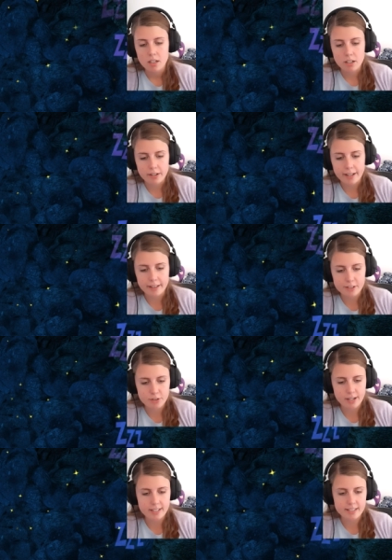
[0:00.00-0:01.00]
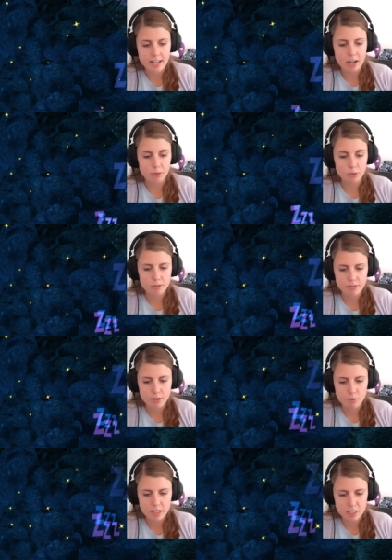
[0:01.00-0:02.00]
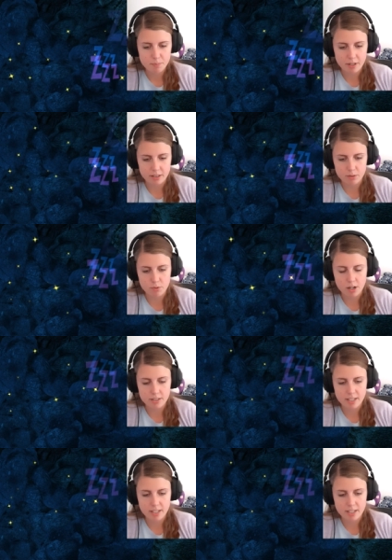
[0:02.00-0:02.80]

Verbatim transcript: Alright, let's try this now. Look for a weak spot in the rocks,